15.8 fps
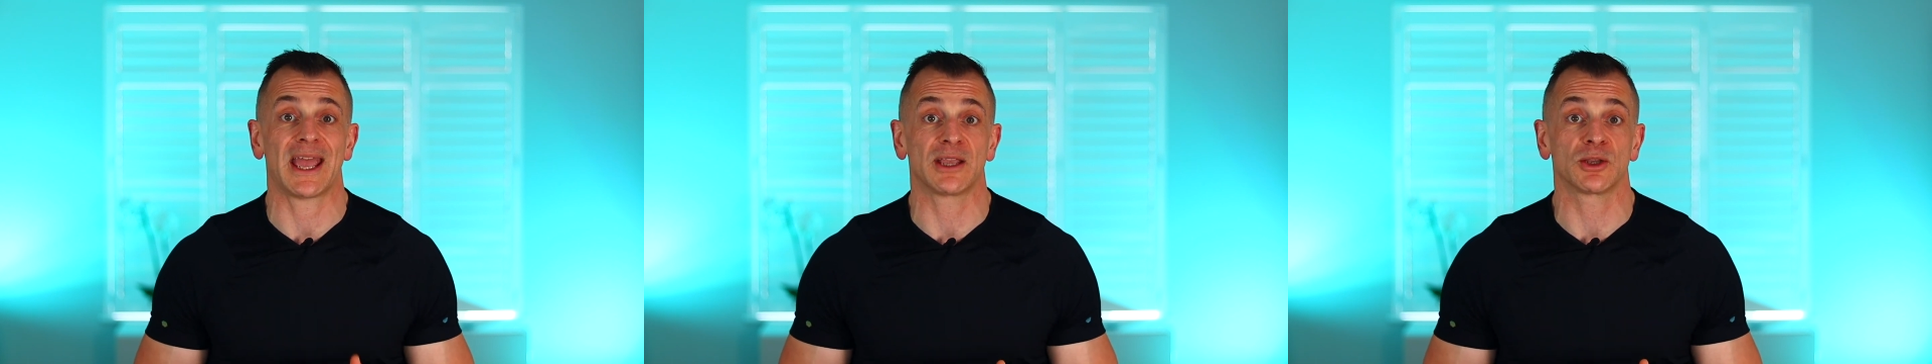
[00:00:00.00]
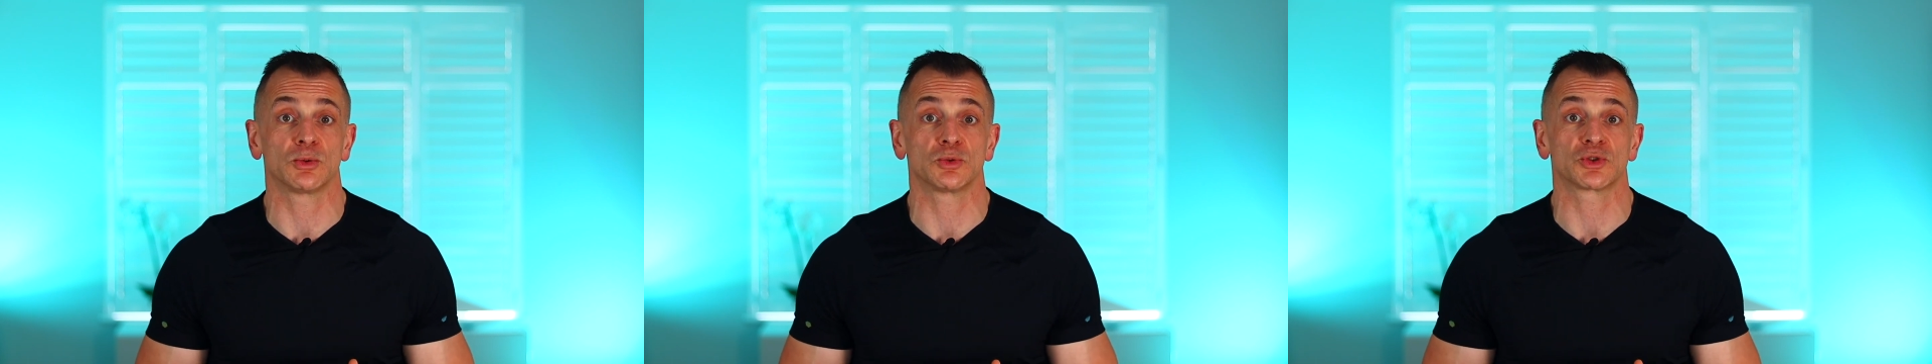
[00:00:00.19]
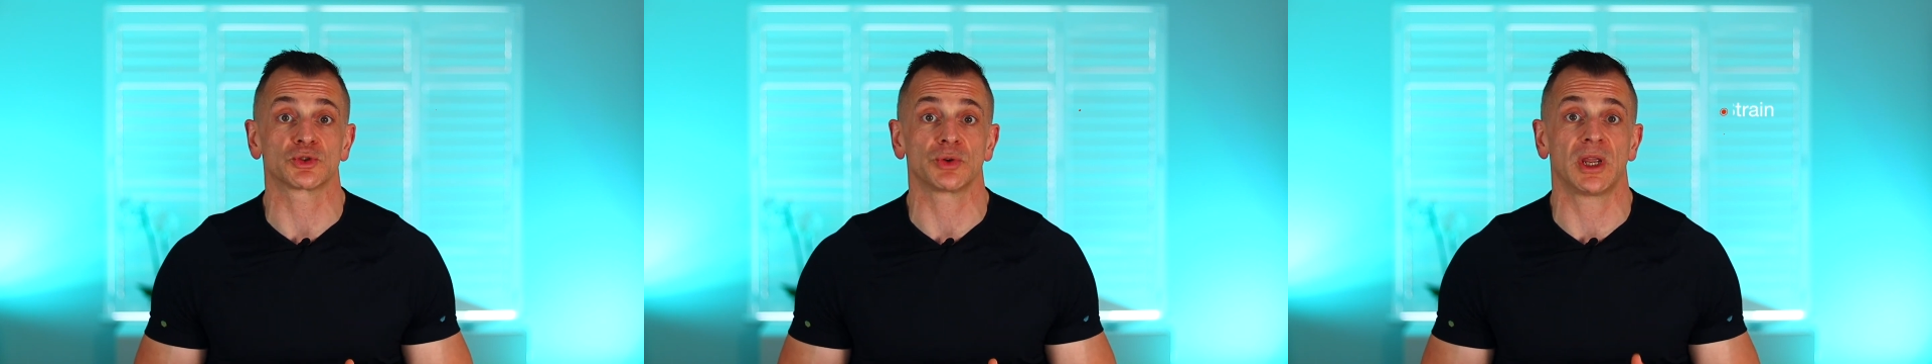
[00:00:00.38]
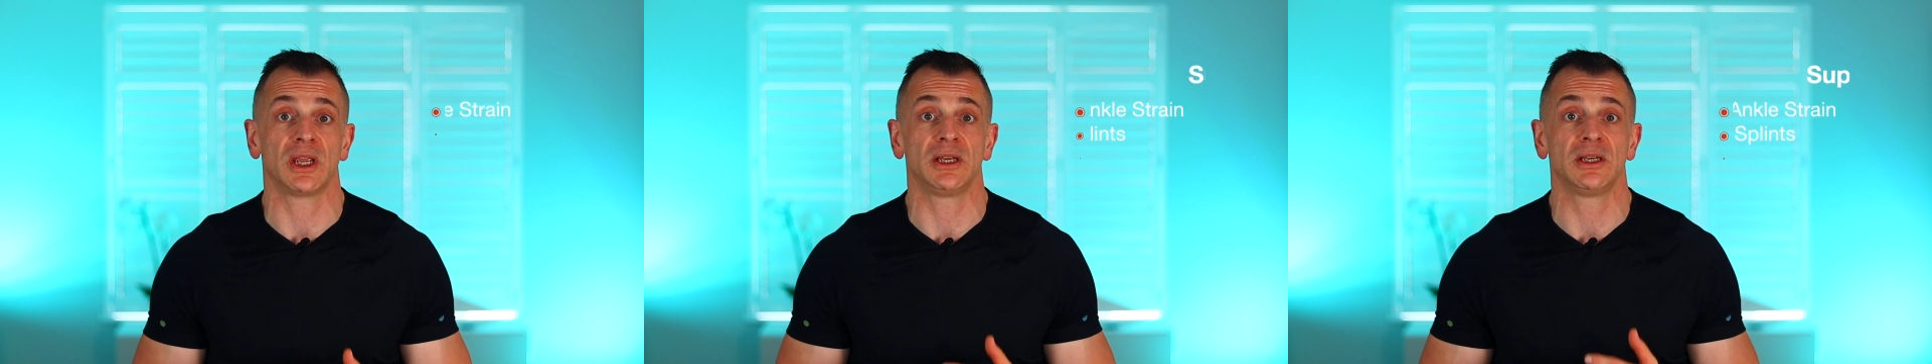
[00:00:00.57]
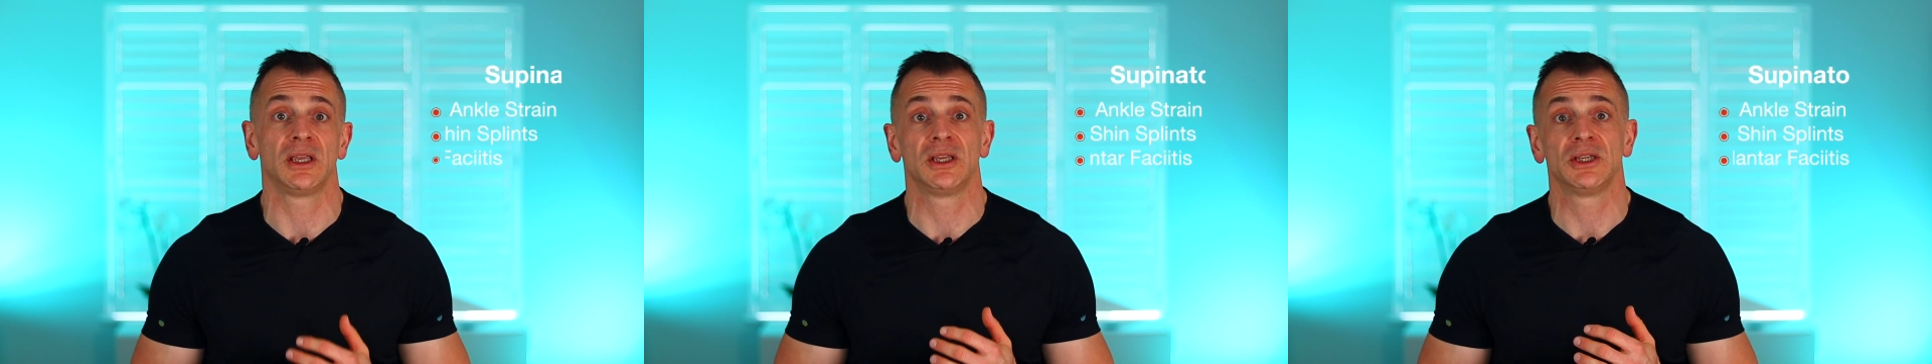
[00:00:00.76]
ankle
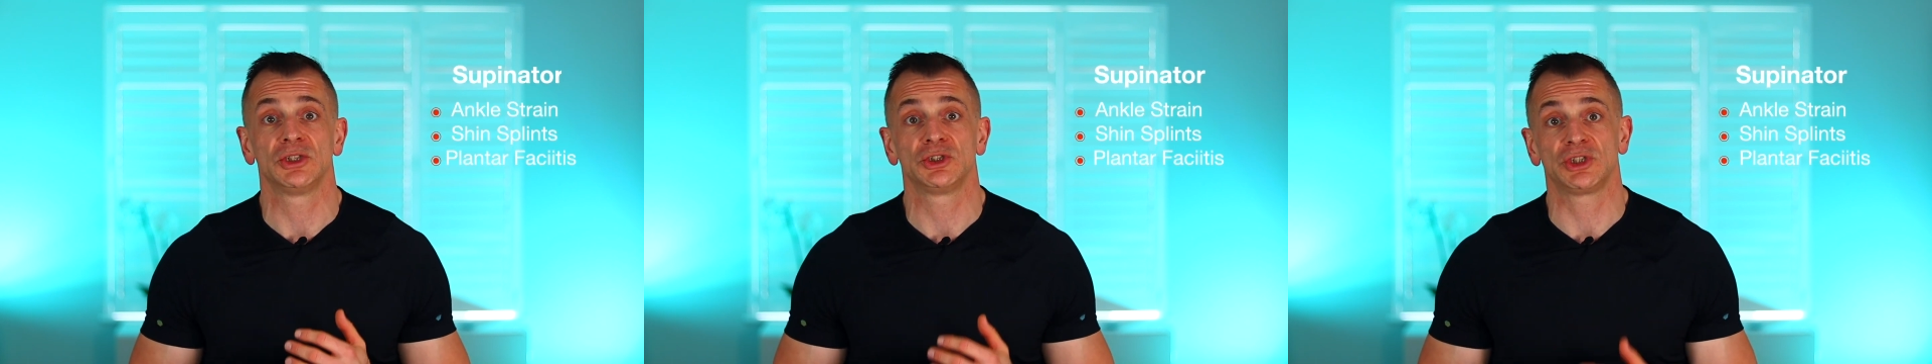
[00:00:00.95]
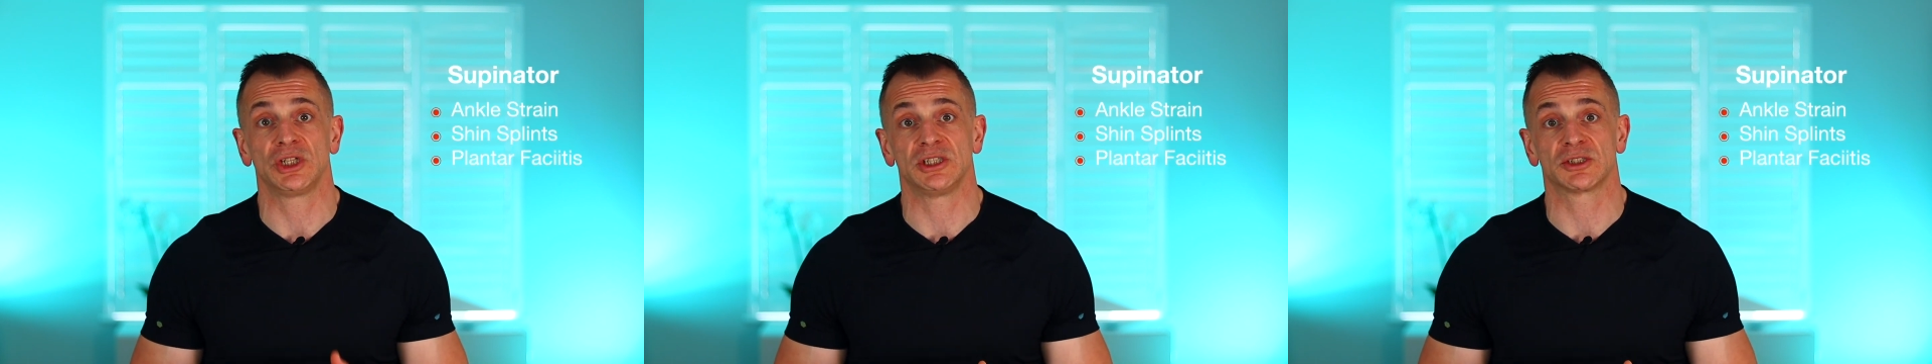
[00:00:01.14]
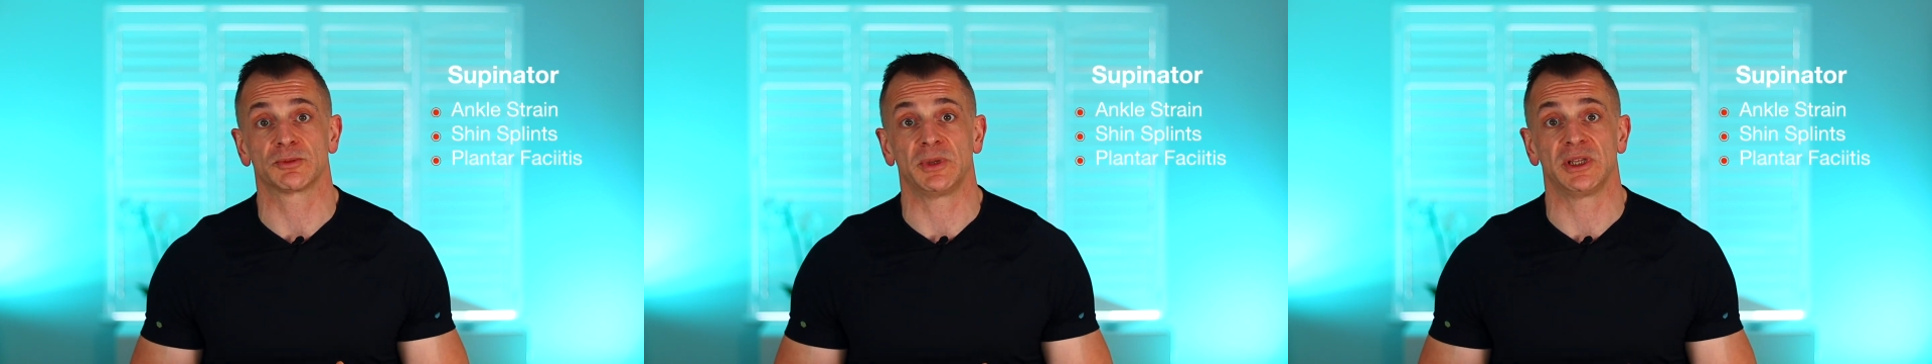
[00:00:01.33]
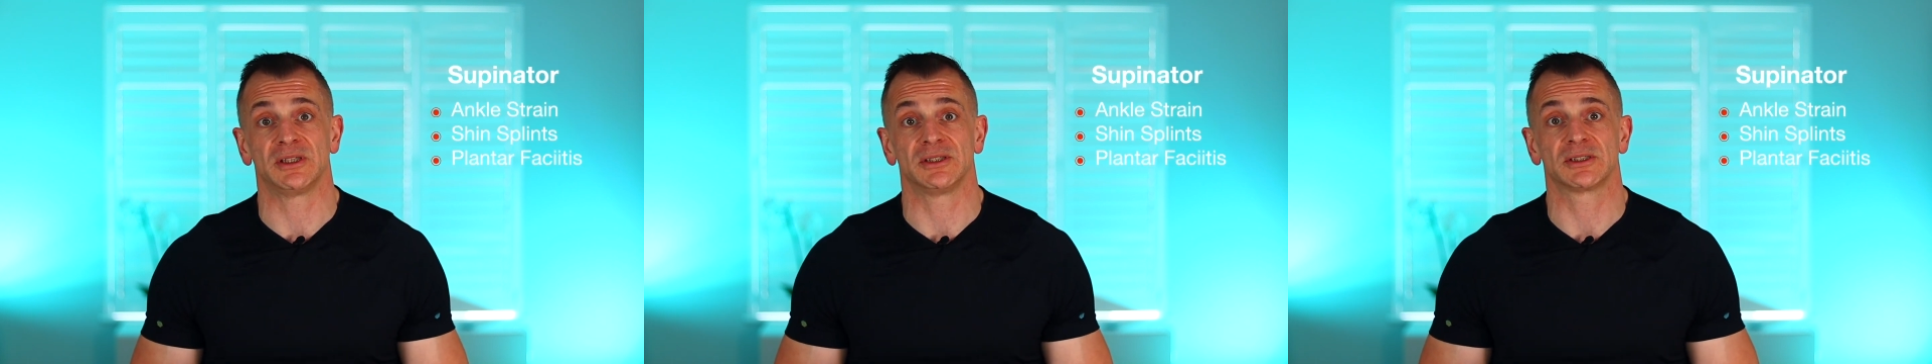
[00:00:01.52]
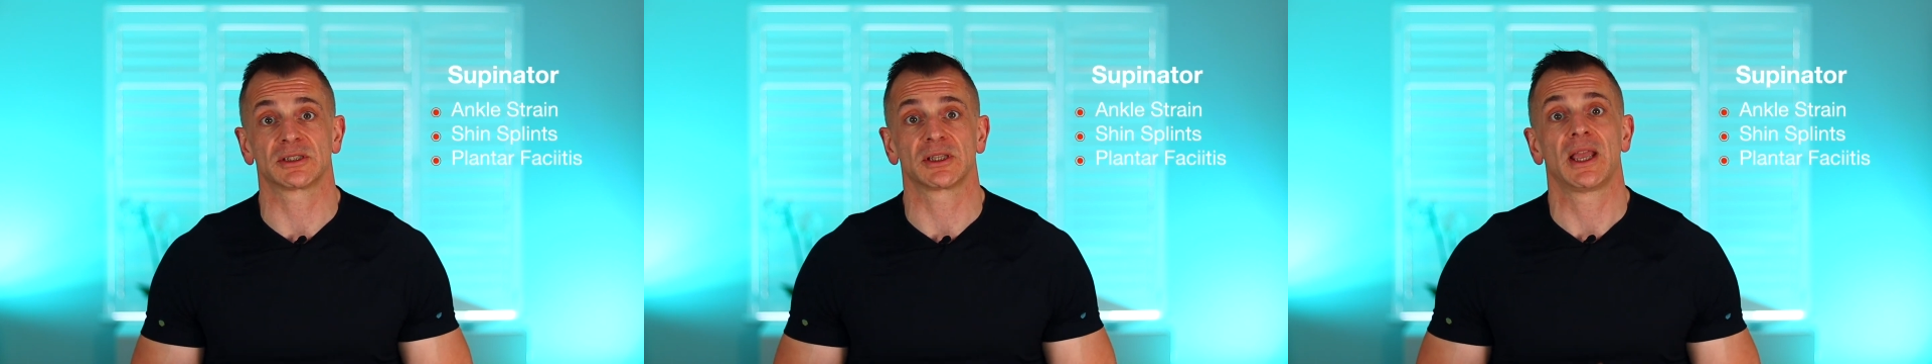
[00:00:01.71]
strain, shin
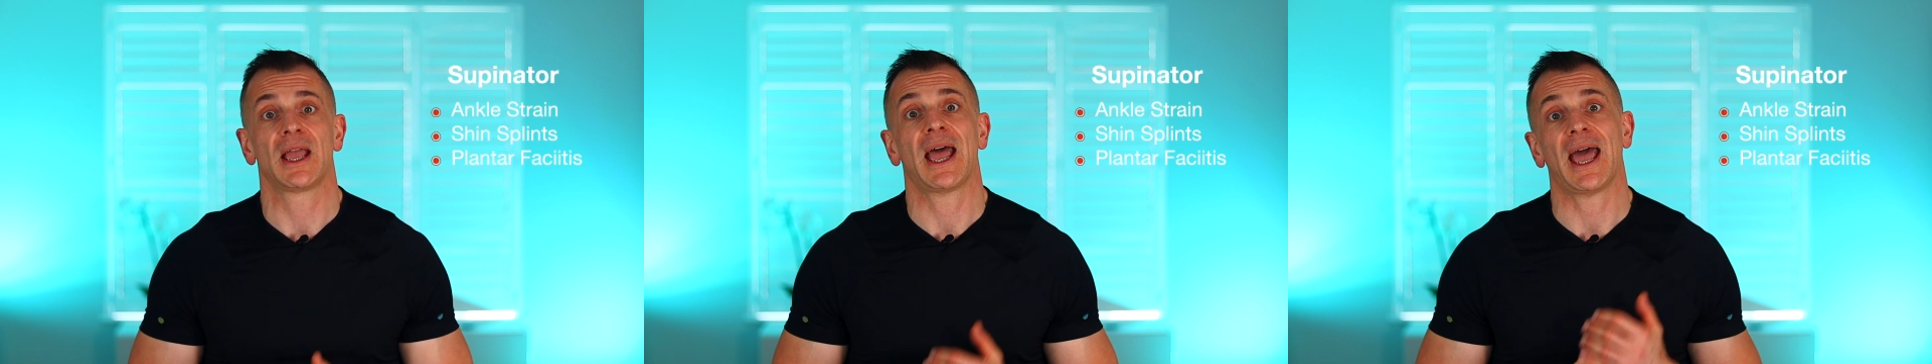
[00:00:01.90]
splints,